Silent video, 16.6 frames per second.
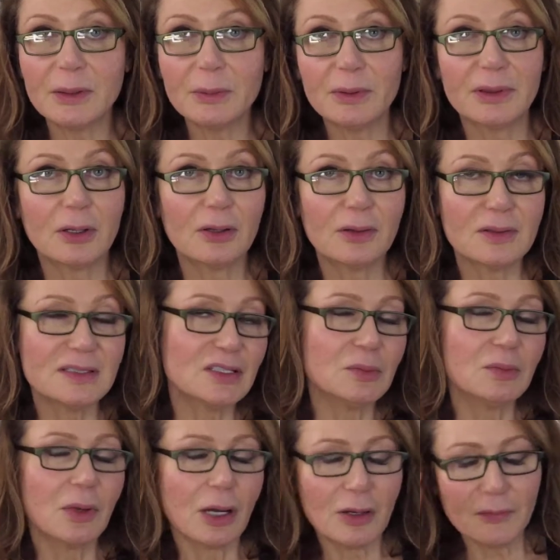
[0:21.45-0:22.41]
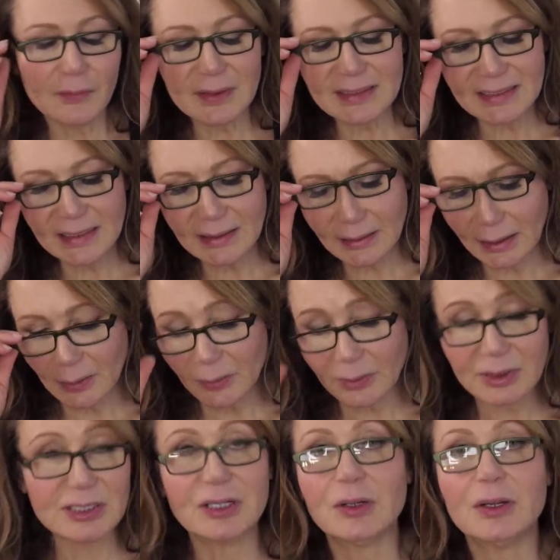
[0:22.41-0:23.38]
with all the Zoom conferencing, I'm
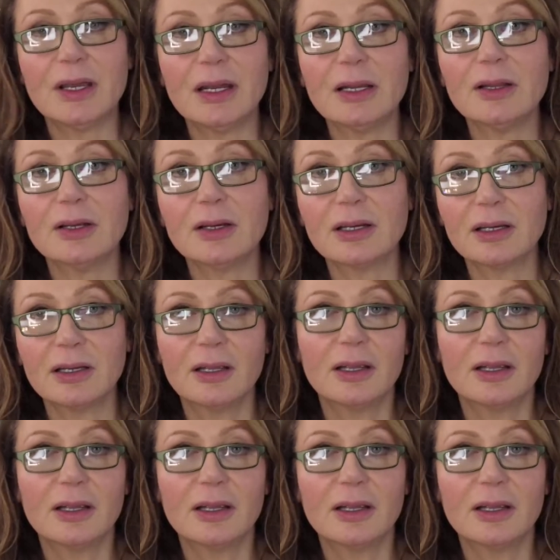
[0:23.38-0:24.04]
going to show you how to look